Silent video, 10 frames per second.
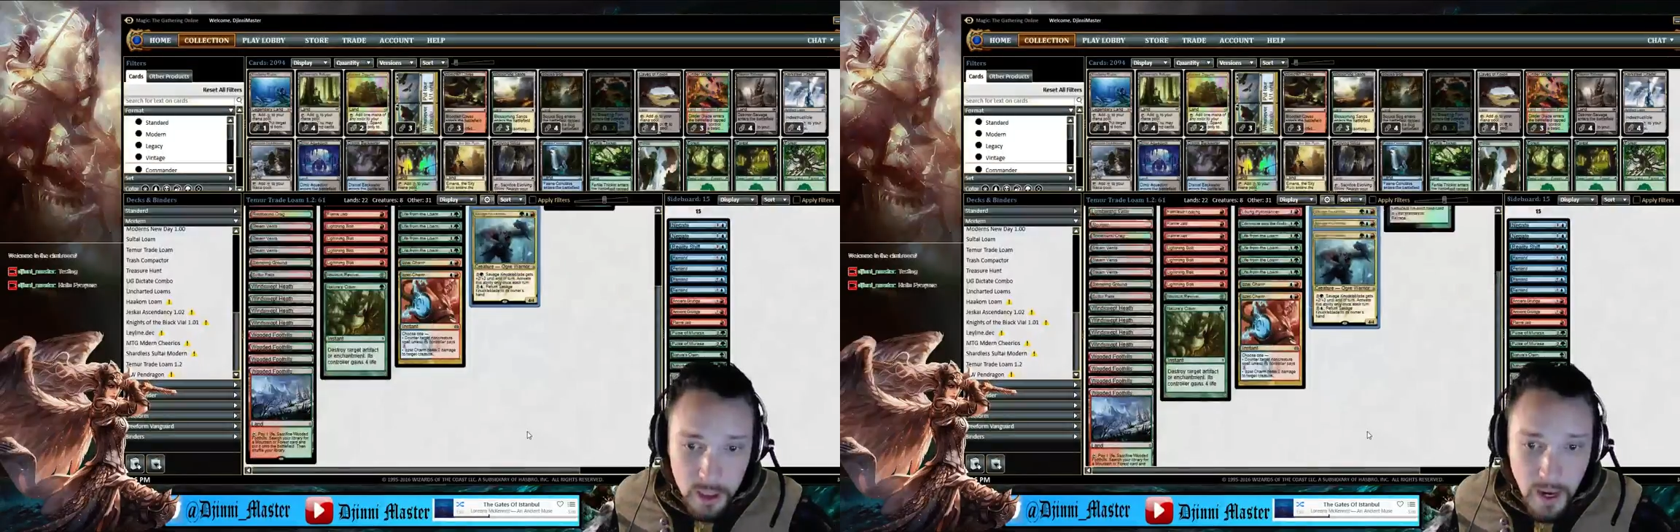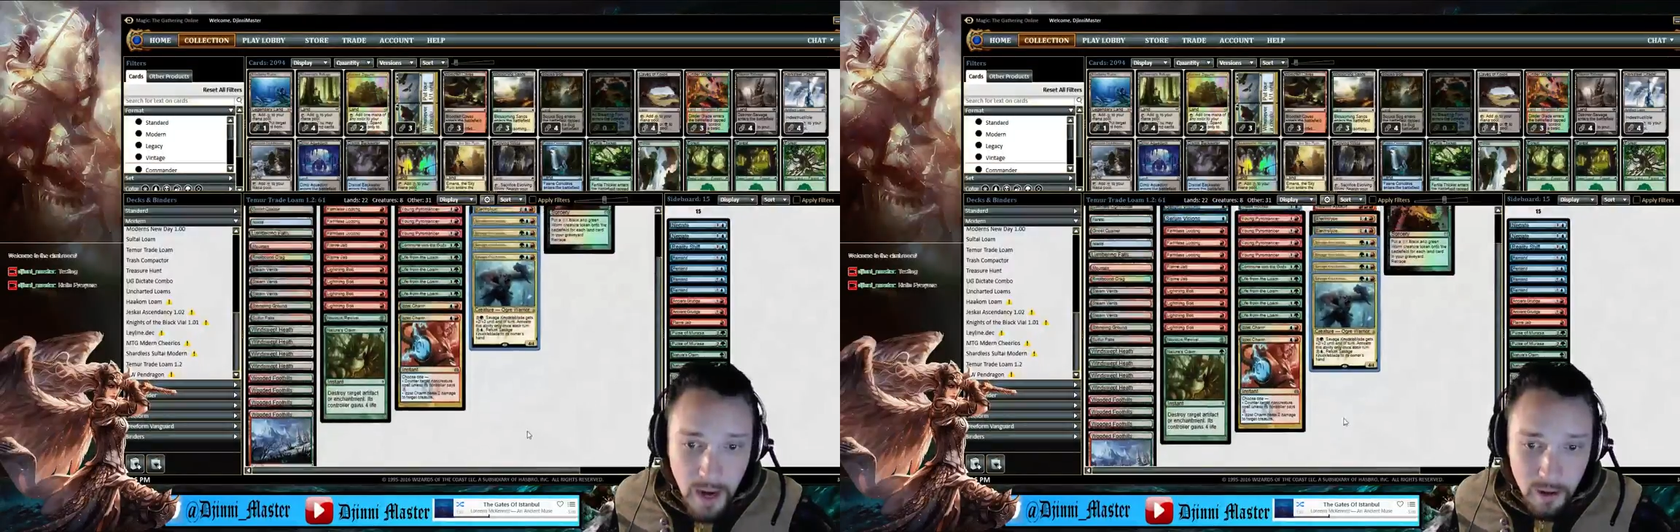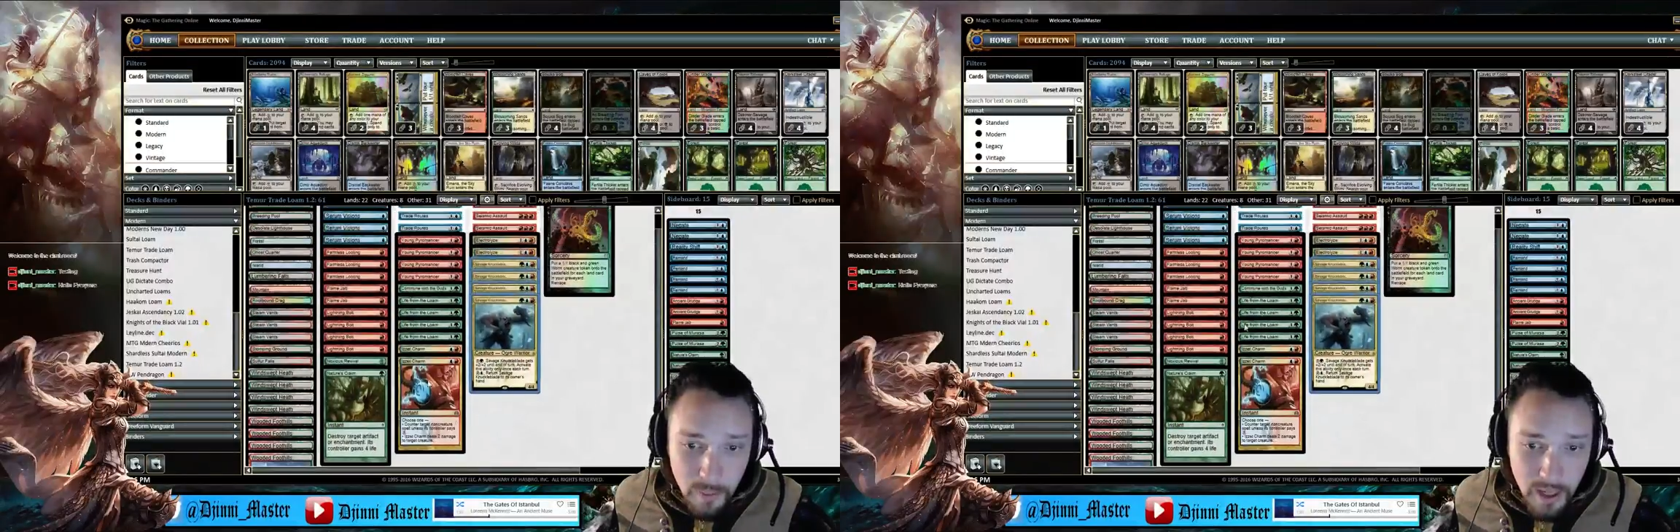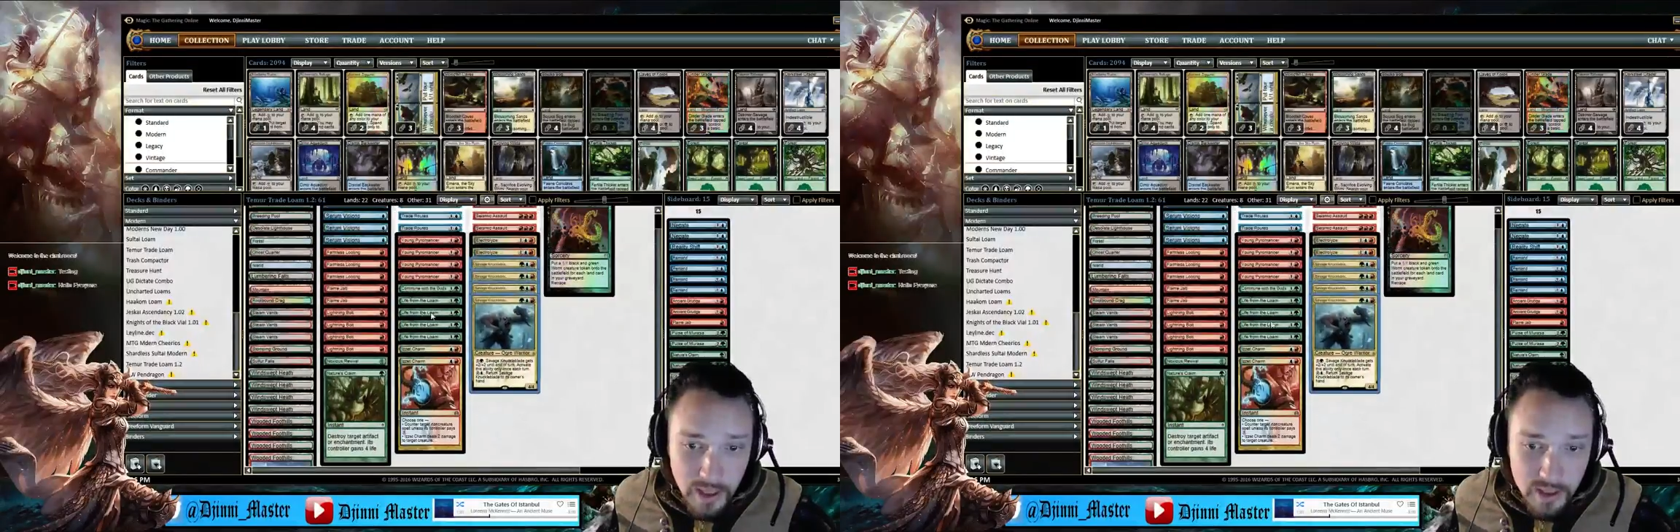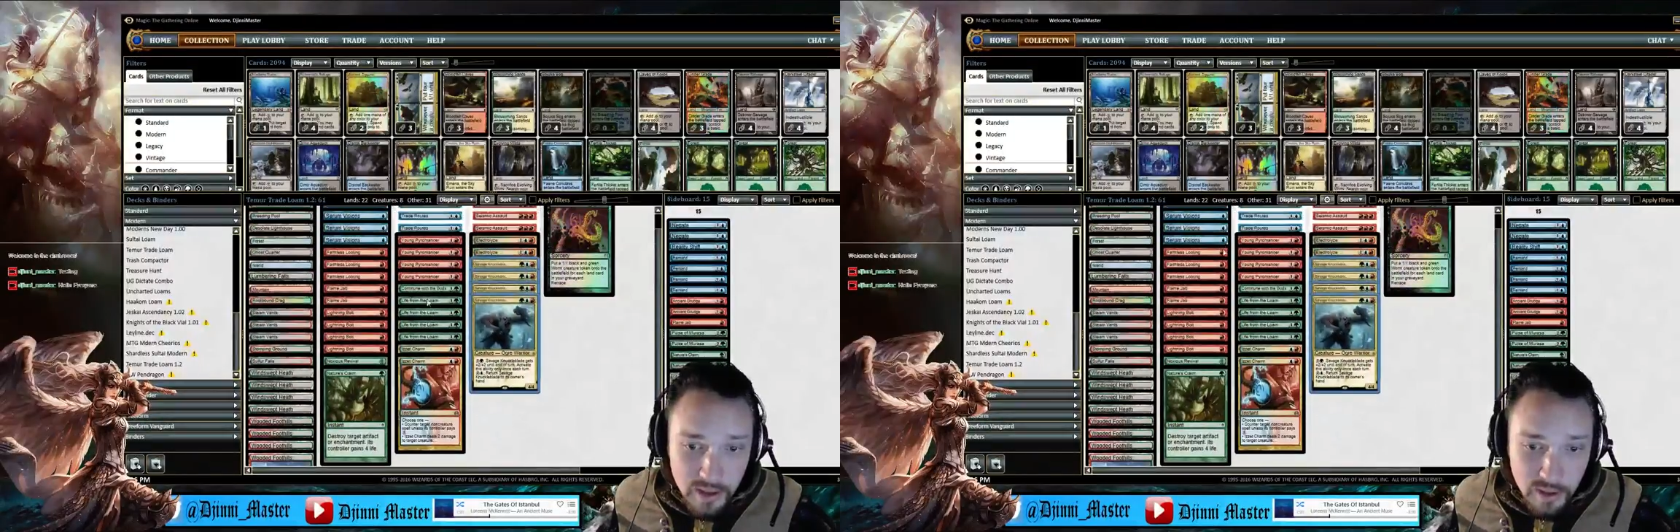
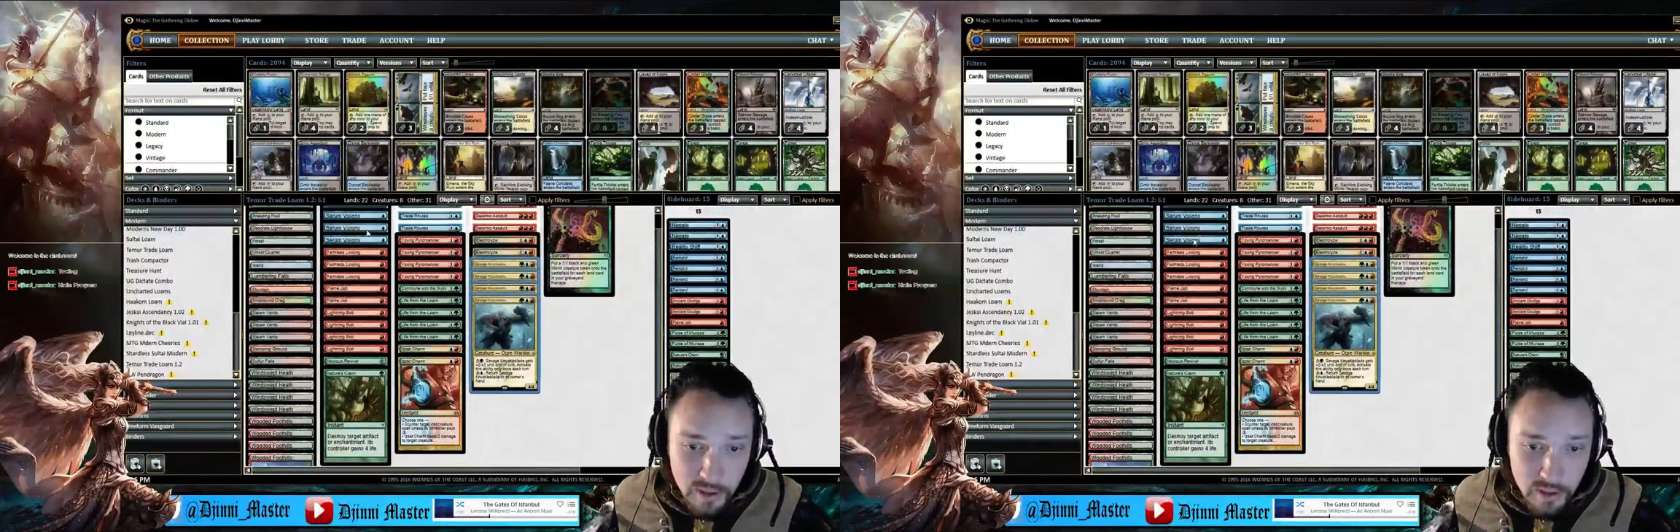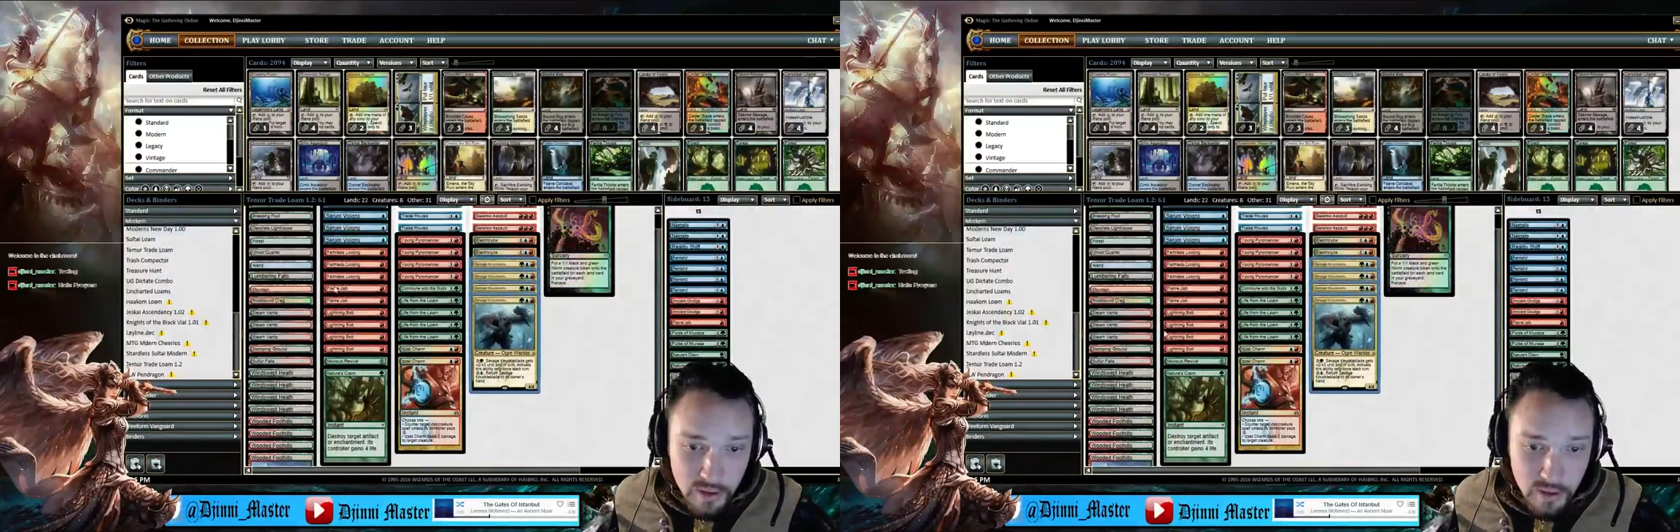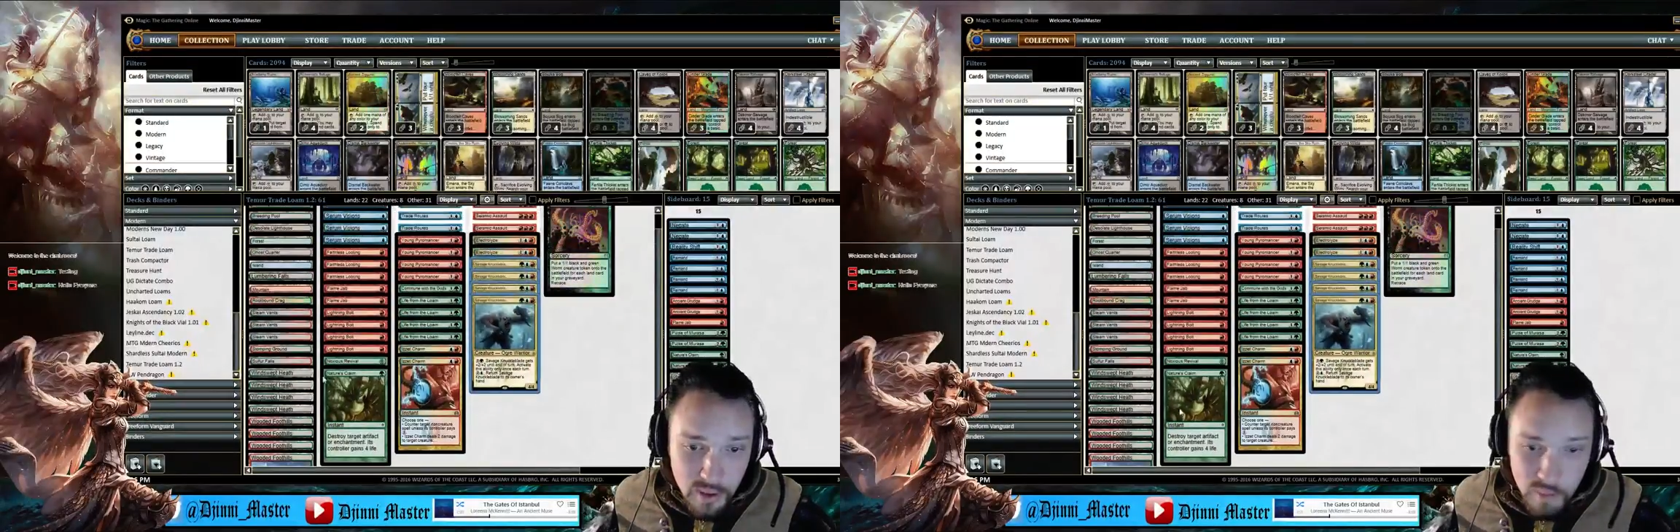Pyromancers,